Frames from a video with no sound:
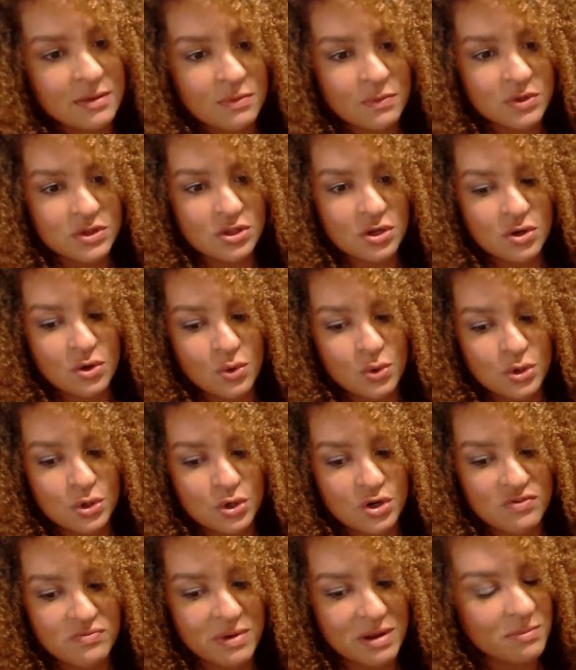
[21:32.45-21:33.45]
with the
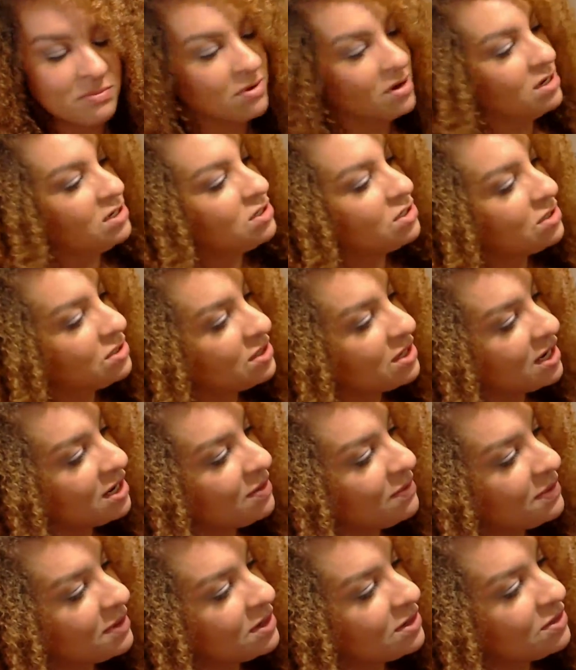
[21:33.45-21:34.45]
corner of my brush? You kind
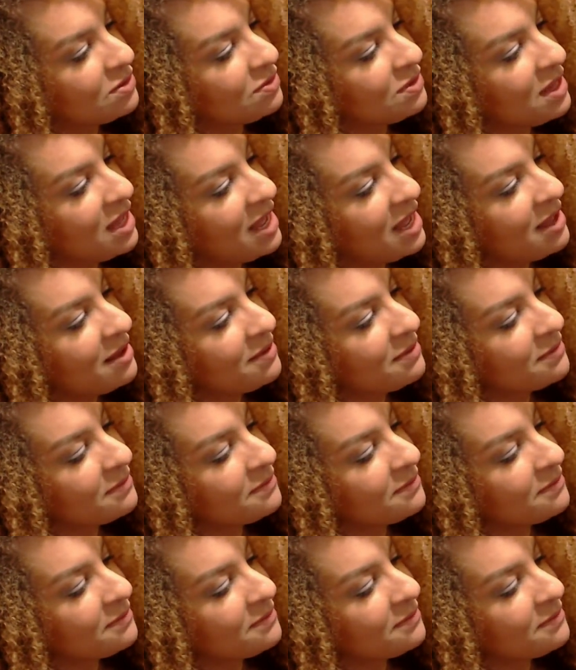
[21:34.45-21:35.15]
of want to do that.